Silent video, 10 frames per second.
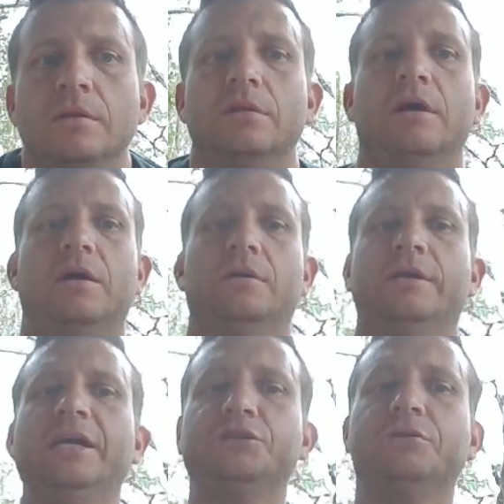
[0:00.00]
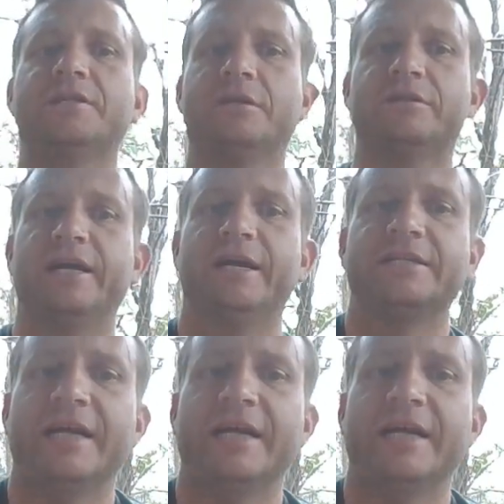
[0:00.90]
The national sales tax